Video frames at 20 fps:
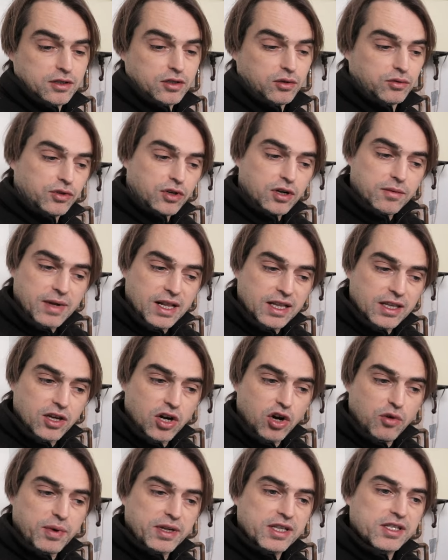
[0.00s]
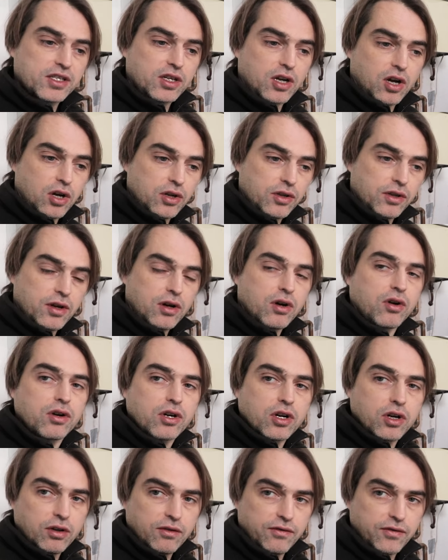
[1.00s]
So normally open is on
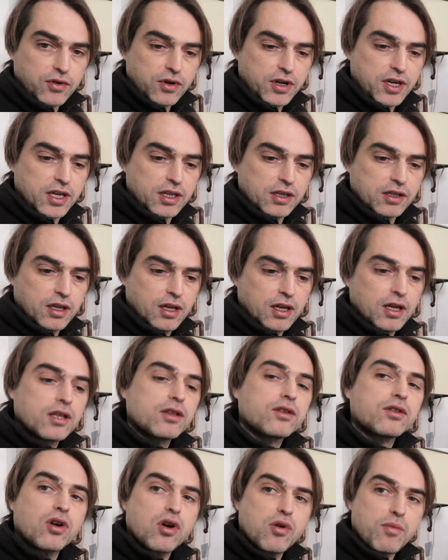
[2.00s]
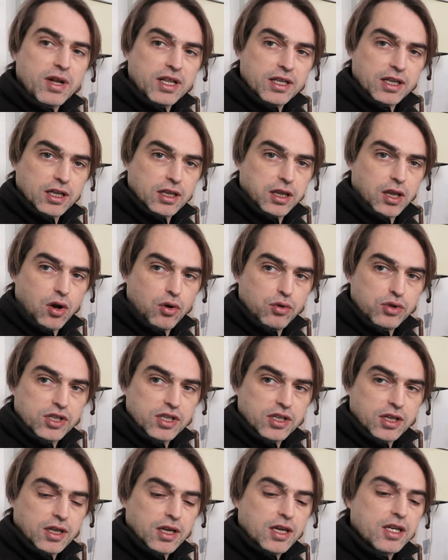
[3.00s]
or call for heat. Normally
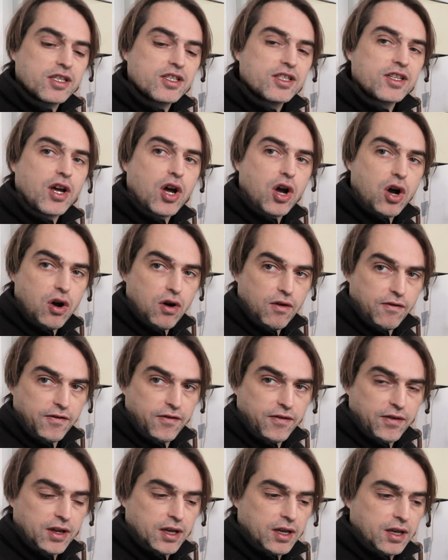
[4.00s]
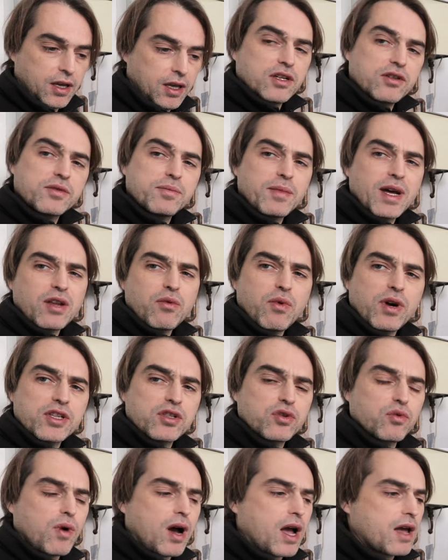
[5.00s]
closed is off. There's many
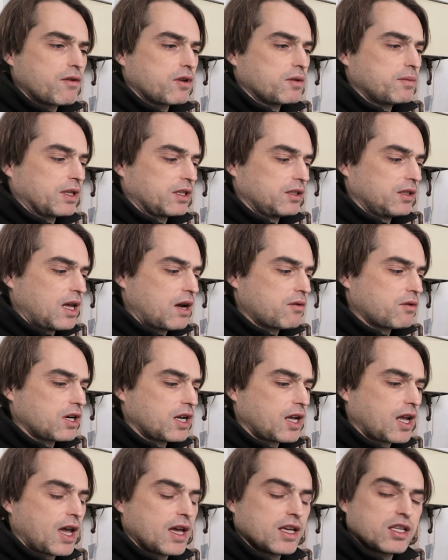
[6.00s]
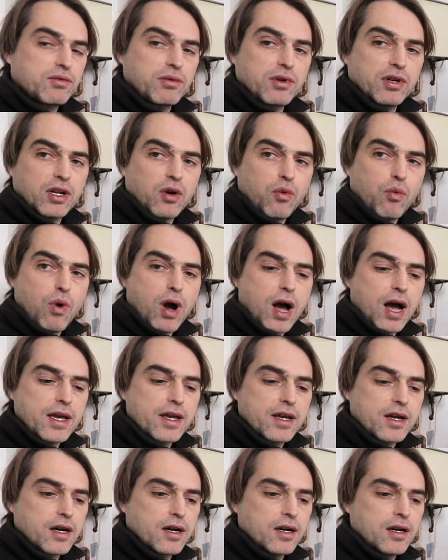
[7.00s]
ways to wire it, but in our case, we're gonna
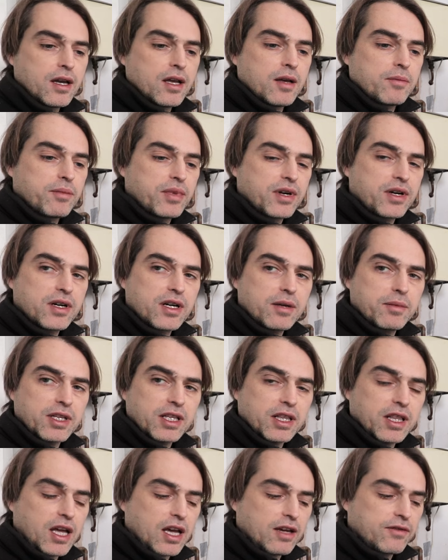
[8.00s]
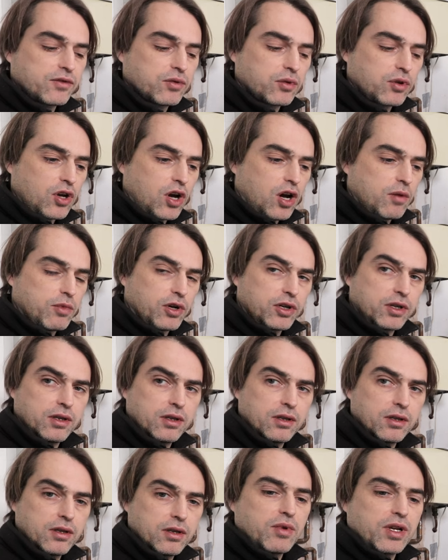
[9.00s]
wire permanent life to common.
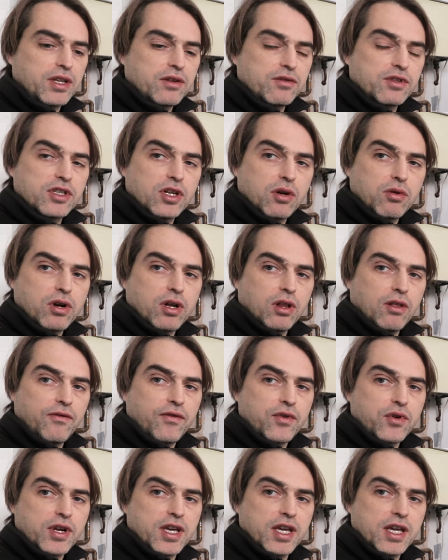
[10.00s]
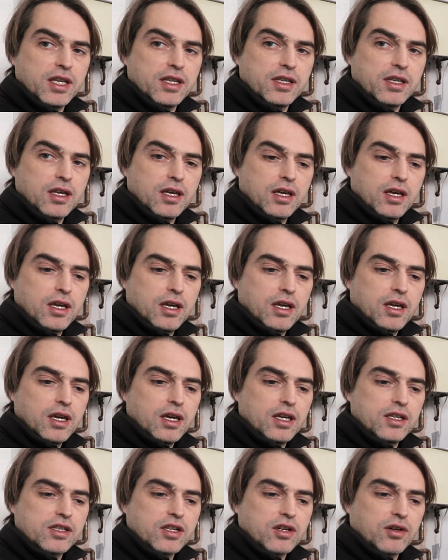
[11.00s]
When there's no call for heat,
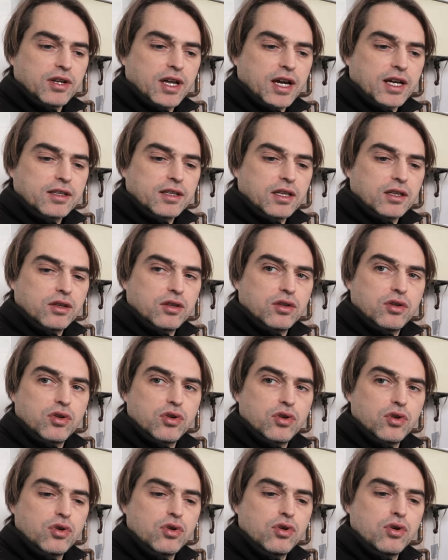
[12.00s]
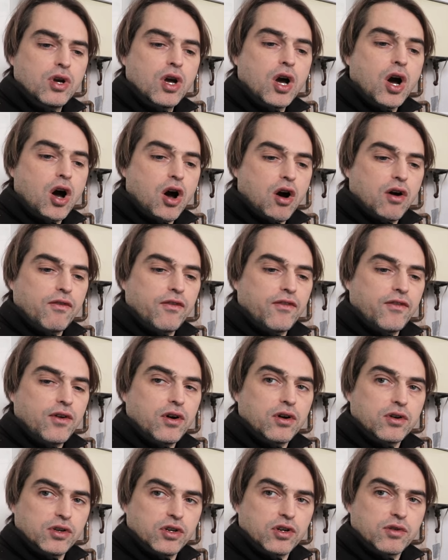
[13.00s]
it's connected to off
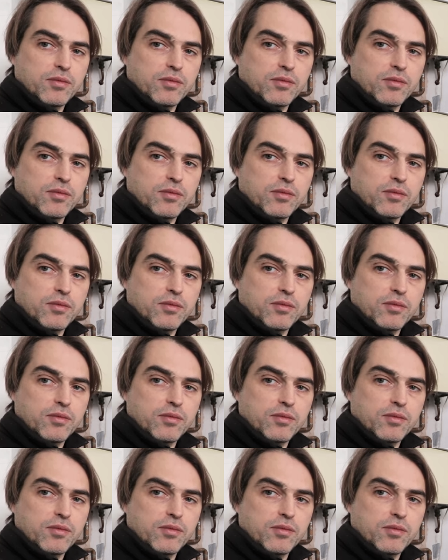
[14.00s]
or